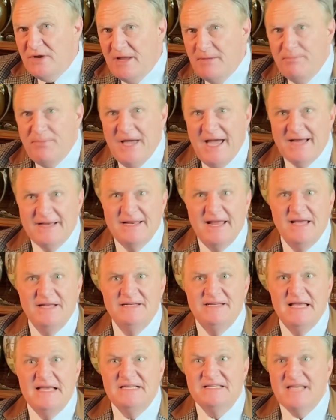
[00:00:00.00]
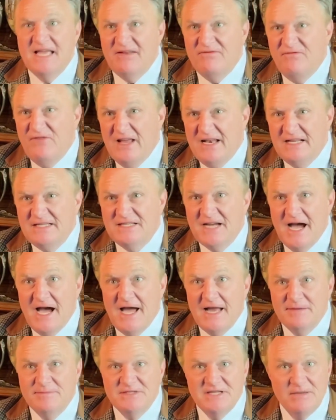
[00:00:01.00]
impact antiques and vintage
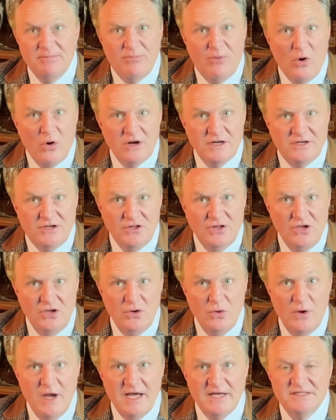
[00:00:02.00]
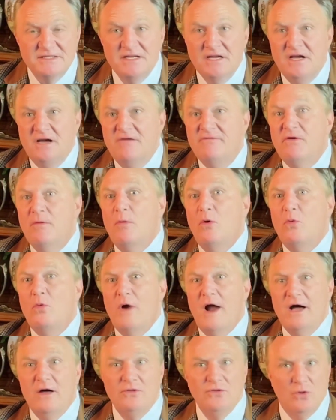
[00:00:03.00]
items imported to the U.S. from
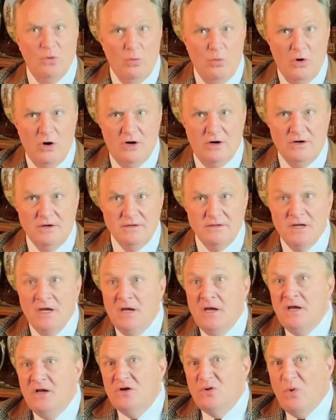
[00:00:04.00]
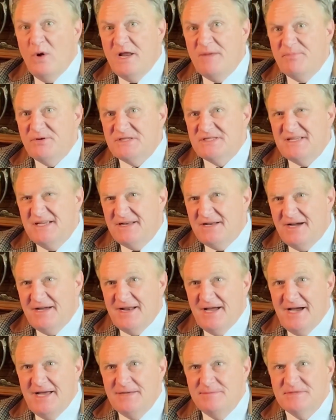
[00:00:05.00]
around the world. 20% on
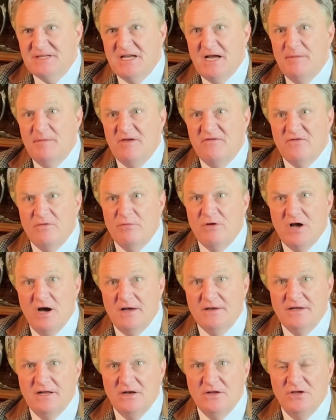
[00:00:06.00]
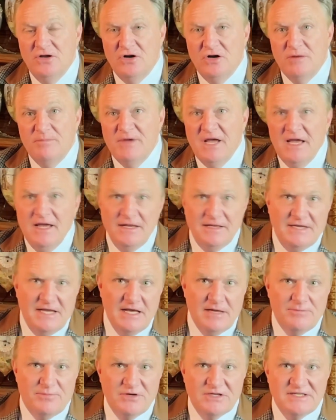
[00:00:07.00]
items coming from continental Europe,
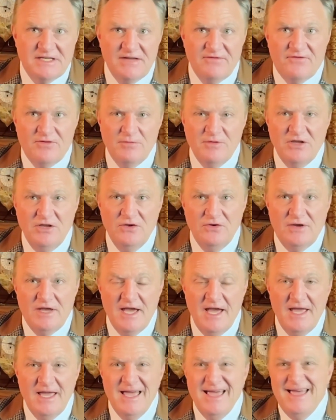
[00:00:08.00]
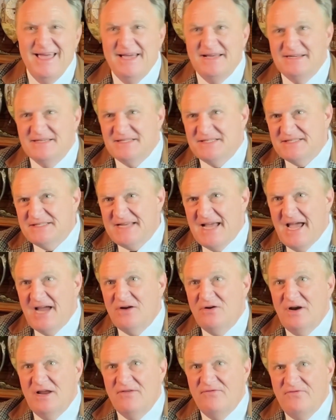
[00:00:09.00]
10% from the U.K., and a
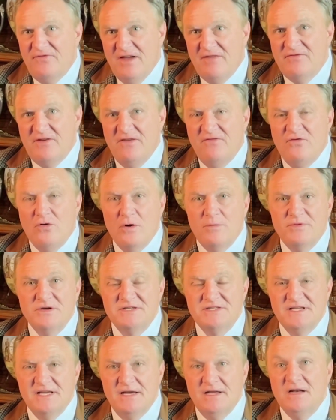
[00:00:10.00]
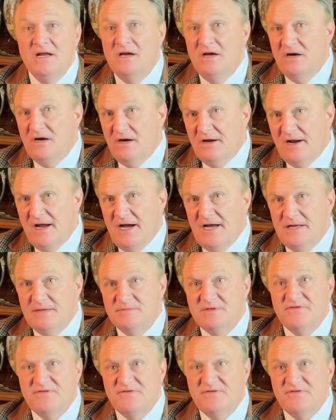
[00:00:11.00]
staggering 54% on items